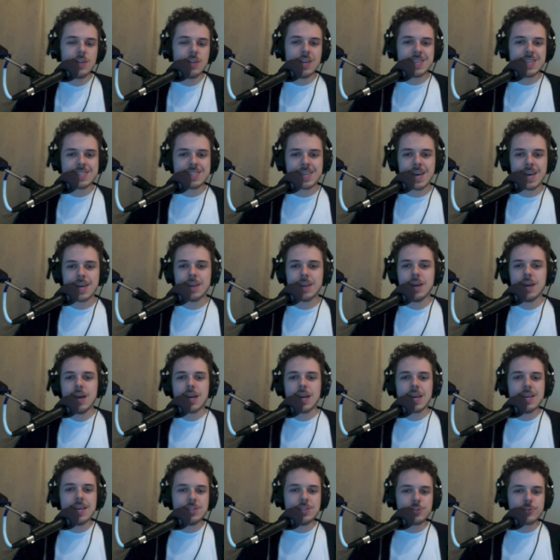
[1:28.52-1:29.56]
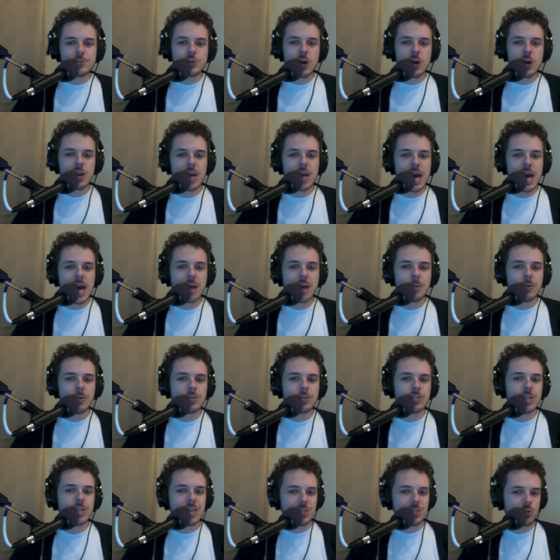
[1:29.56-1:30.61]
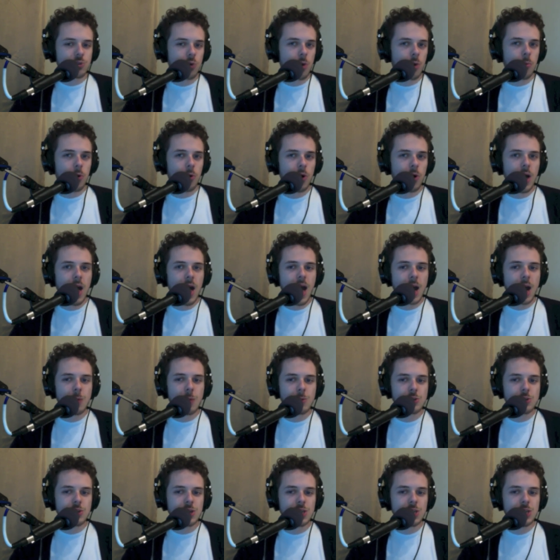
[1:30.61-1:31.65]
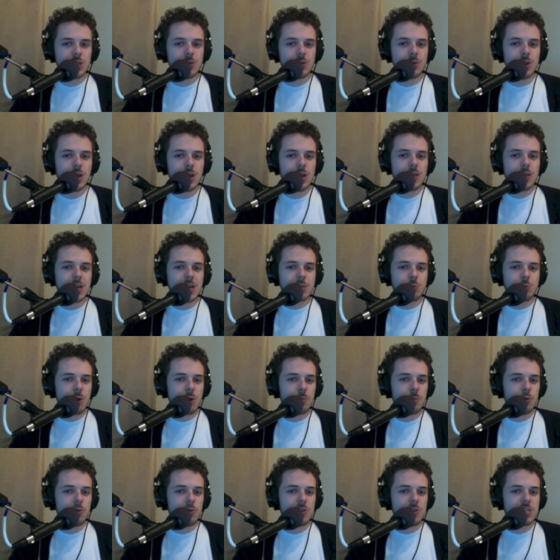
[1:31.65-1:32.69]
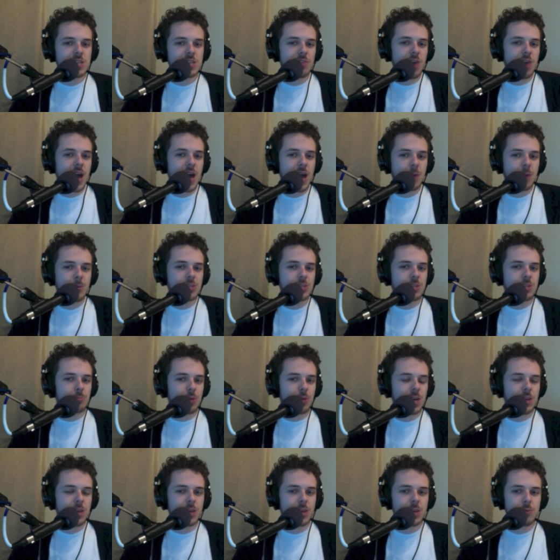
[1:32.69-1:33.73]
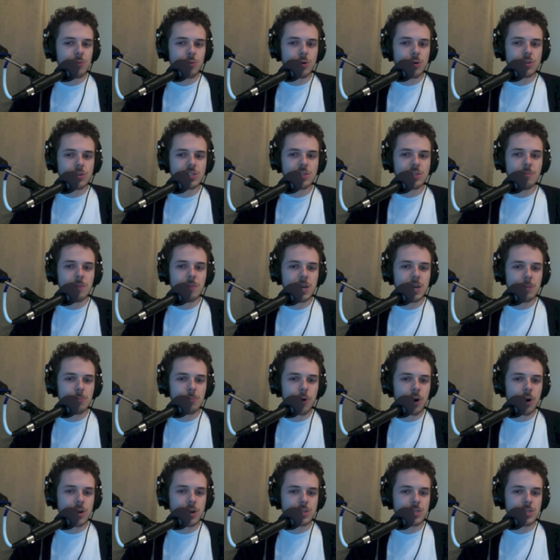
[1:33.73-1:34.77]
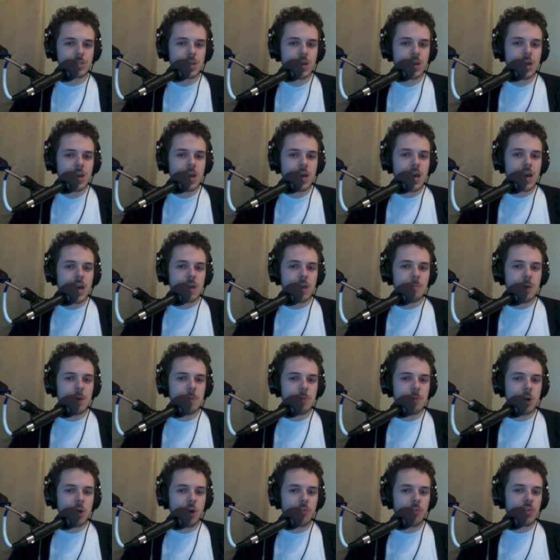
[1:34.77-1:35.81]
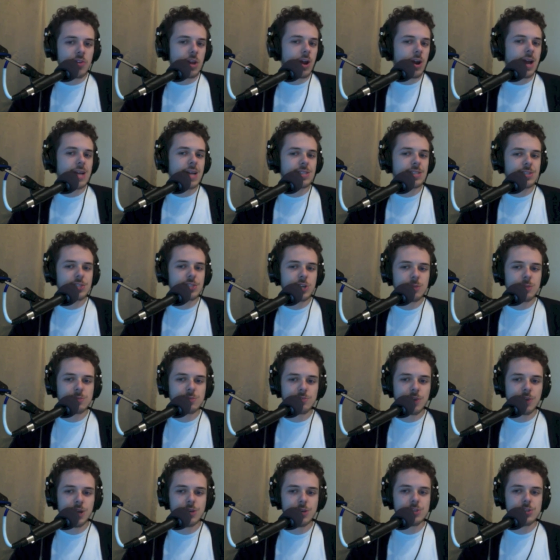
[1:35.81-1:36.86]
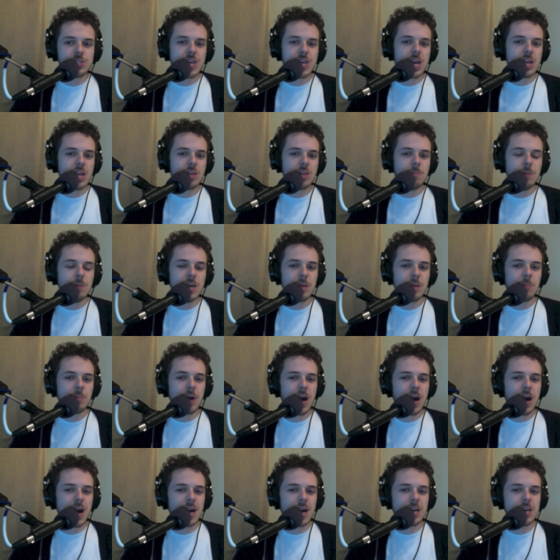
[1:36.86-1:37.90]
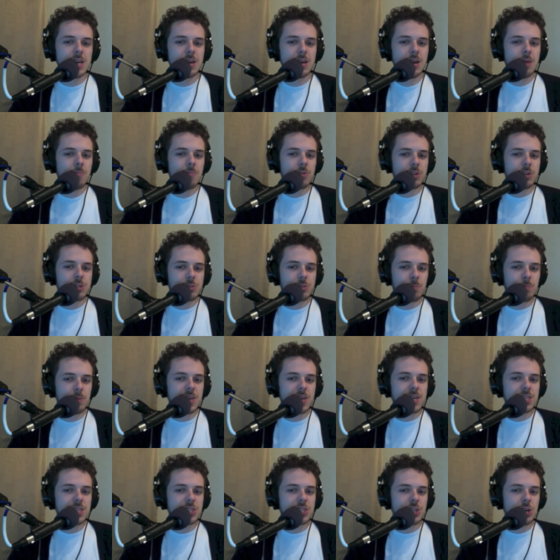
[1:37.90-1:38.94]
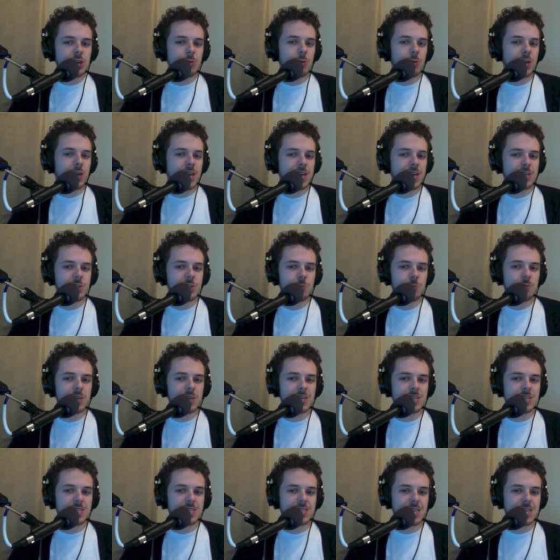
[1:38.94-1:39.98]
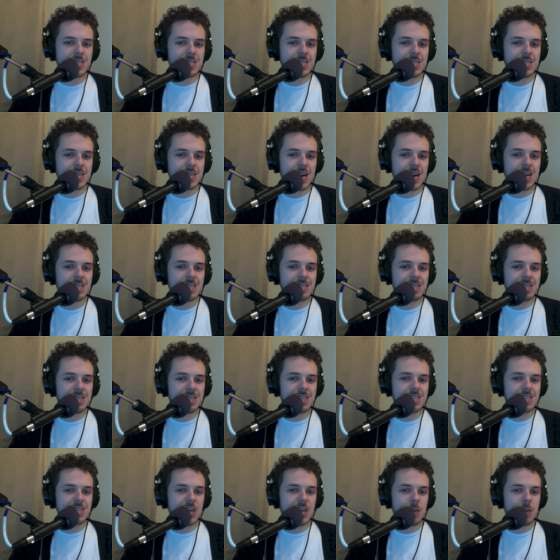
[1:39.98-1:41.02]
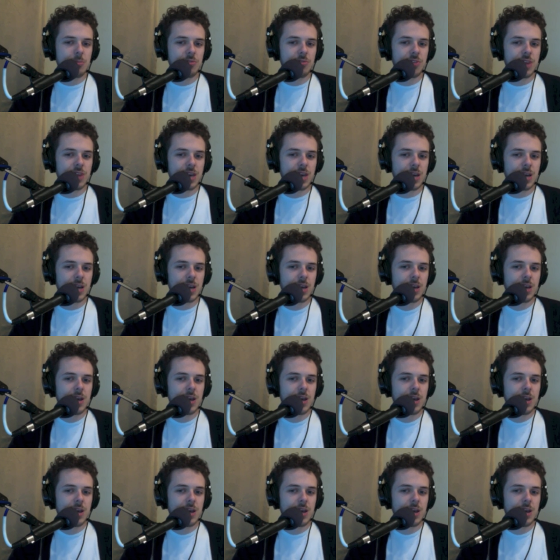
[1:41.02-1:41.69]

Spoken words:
They said, "Kids are drawn to animals. That's normal. Animals are cute. That's why movies have animals that play lead roles in the main parts. And it may be over their heads in terms of understanding the meaning behind it, but there's a big concern when kids are being desensitized to this type of thing."